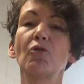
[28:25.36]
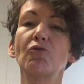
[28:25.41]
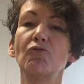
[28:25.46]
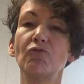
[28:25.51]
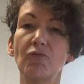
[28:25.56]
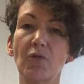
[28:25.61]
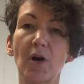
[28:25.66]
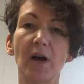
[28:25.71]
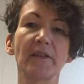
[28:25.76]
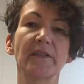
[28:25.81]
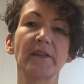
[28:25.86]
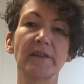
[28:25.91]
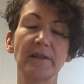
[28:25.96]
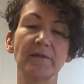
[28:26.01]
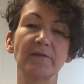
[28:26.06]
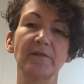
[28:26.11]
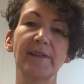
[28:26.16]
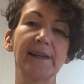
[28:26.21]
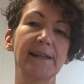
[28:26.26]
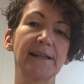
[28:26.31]
rather
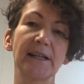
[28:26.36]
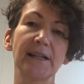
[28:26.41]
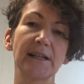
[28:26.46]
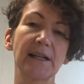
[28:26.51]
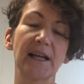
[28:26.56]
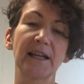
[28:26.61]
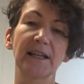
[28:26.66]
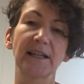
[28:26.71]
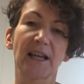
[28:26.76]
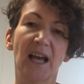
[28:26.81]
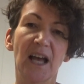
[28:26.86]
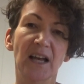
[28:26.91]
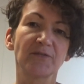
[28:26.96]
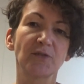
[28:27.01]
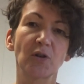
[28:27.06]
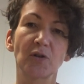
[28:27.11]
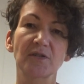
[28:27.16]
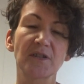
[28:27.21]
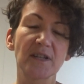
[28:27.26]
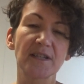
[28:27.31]
than feeling like I've
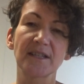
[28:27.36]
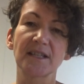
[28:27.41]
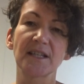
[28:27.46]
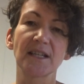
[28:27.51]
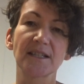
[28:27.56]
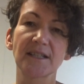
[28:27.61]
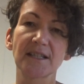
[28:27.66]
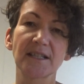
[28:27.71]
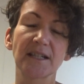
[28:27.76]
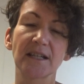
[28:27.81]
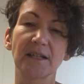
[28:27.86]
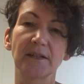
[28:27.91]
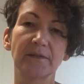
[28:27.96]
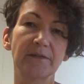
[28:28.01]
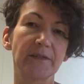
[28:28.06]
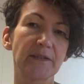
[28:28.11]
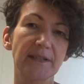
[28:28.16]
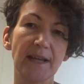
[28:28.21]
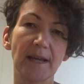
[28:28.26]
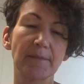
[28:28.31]
got to sit still
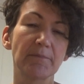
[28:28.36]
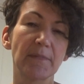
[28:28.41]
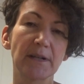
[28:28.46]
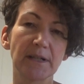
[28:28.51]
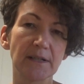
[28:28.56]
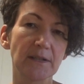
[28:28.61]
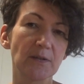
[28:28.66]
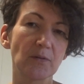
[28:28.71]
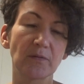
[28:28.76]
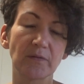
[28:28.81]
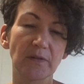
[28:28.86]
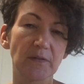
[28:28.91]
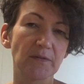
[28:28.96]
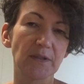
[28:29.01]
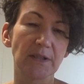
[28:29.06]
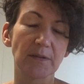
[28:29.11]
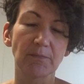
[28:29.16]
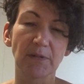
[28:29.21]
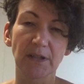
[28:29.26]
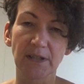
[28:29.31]
for 10 minutes or
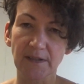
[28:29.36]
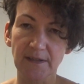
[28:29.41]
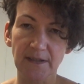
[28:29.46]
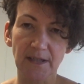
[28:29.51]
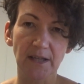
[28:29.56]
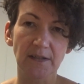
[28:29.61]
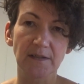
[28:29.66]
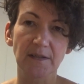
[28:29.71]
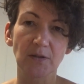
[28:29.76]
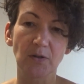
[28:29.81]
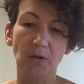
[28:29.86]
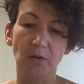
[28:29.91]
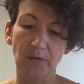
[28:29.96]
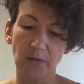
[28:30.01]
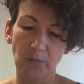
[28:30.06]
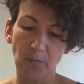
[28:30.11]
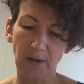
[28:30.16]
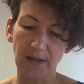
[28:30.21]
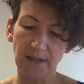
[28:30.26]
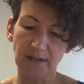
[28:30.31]
15 minutes. That's not
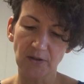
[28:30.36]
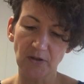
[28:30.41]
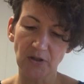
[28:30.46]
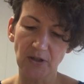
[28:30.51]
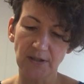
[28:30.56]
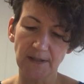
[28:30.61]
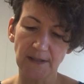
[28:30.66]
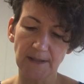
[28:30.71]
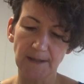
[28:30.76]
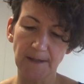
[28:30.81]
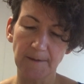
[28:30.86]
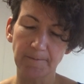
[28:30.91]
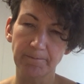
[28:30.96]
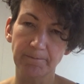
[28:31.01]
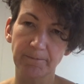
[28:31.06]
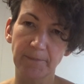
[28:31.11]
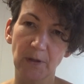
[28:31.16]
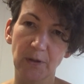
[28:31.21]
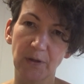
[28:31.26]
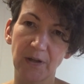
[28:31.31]
the way that she did it.
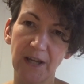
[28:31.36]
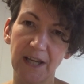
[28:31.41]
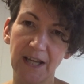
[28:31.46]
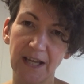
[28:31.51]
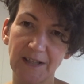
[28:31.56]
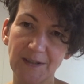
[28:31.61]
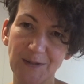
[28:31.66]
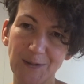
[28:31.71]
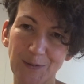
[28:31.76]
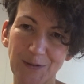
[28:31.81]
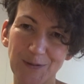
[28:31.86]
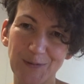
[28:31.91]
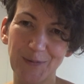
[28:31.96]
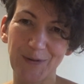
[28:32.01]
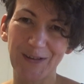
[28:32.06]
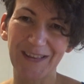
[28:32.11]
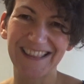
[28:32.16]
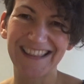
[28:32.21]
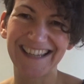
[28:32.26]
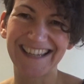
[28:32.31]
Okay, so it's
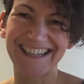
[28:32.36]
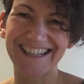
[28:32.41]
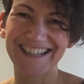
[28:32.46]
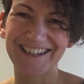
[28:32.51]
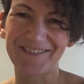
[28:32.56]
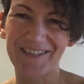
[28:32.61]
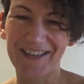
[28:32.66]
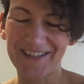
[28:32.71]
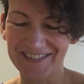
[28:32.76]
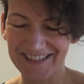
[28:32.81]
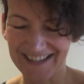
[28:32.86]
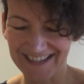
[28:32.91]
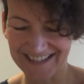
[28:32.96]
worth thinking about